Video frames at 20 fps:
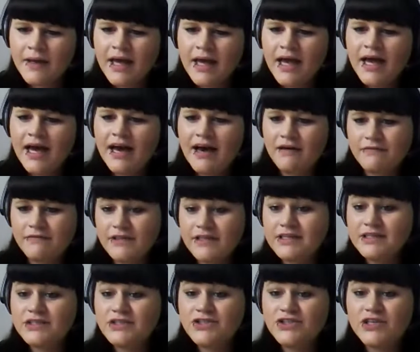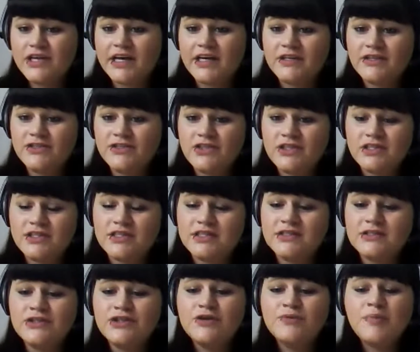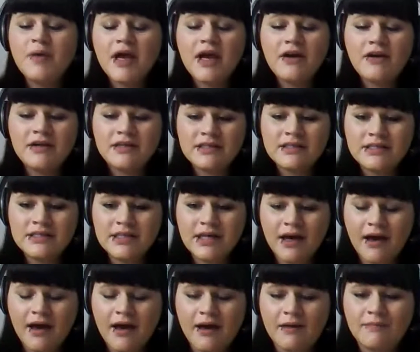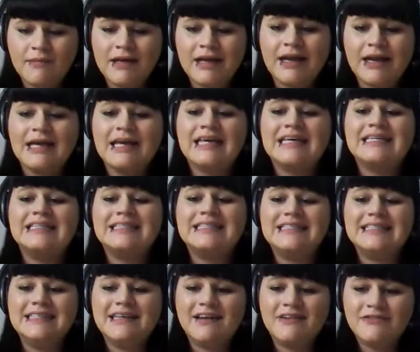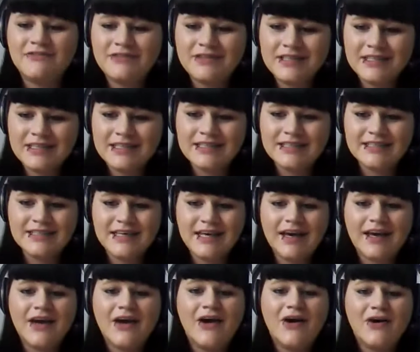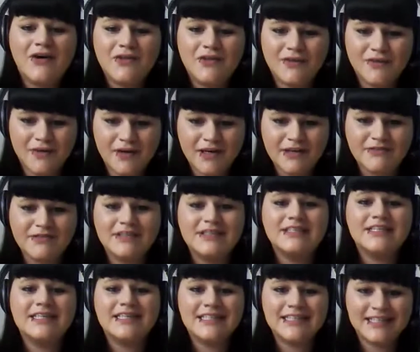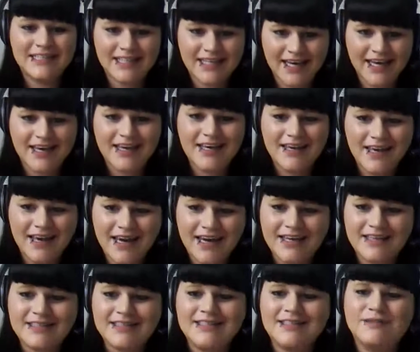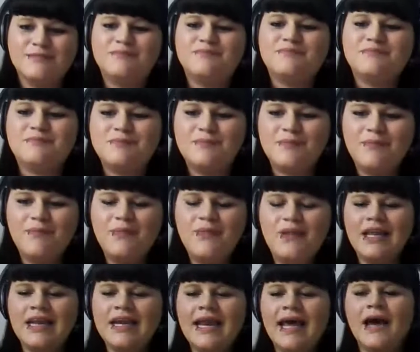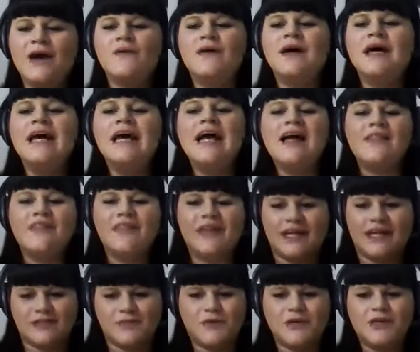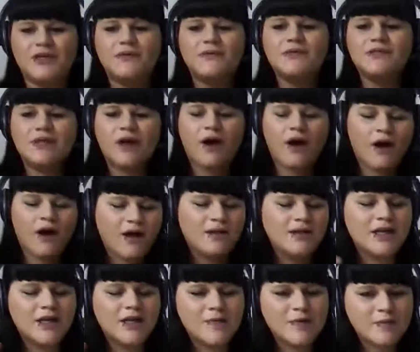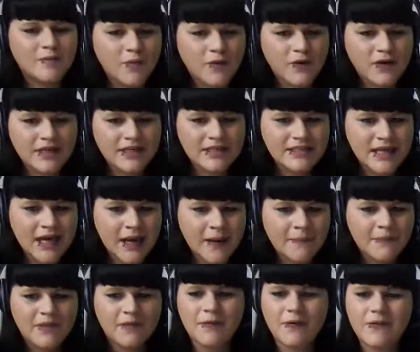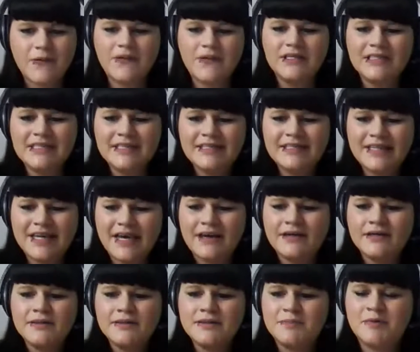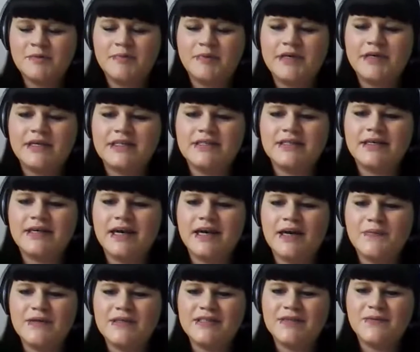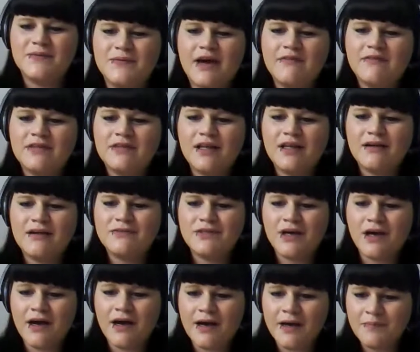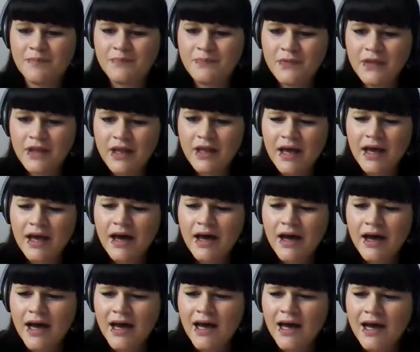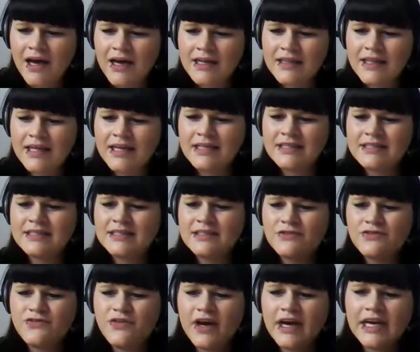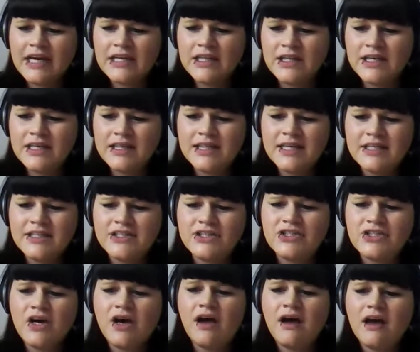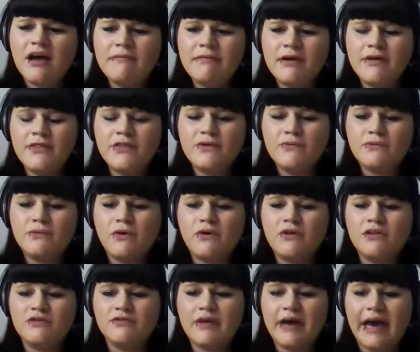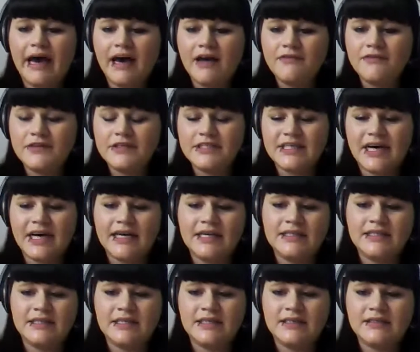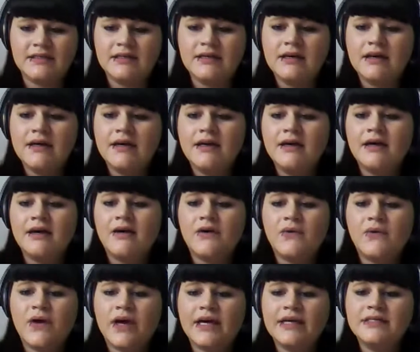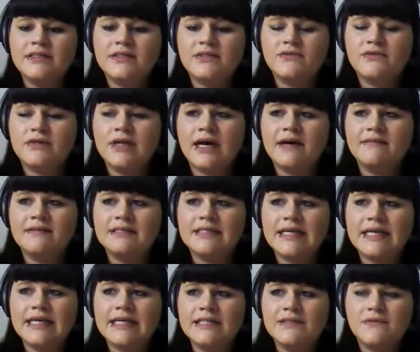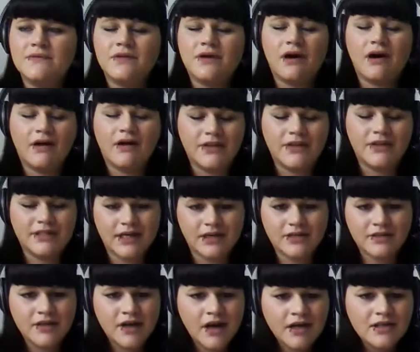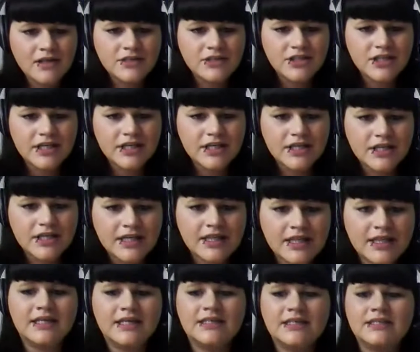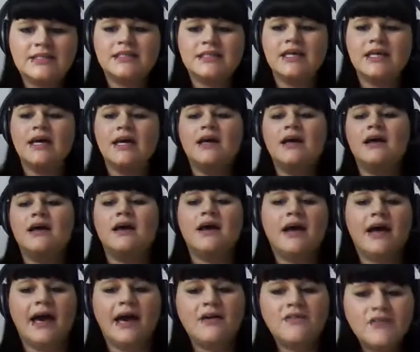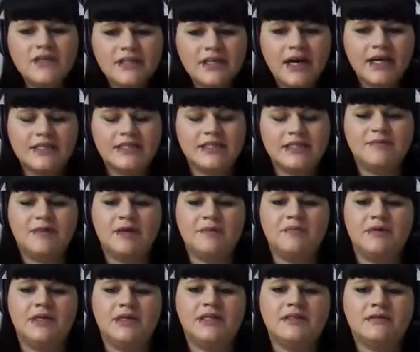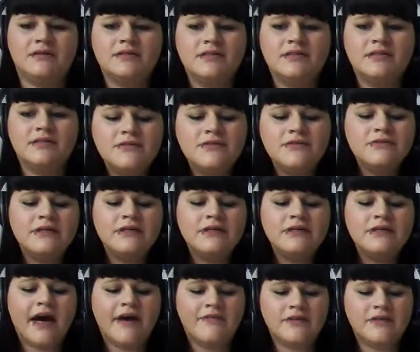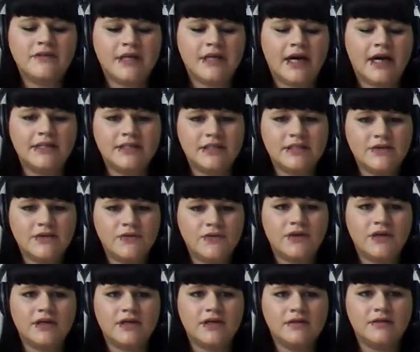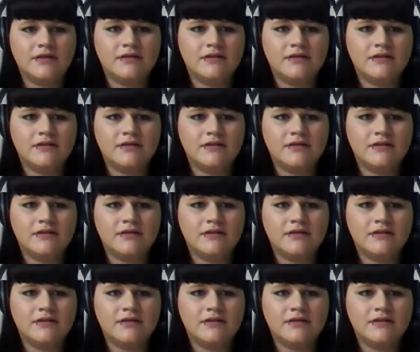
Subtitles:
Have things changed since your parents' time? And I can definitely say all three of us can say yes. Now, that's when you would talk a little bit more in depth about the details, but because, again, we have a lot of time. And then it says, finally, let's talk about the role of advertising. Okay, so nowadays, with all the technology and things, advertising might be a little different. Advertising, it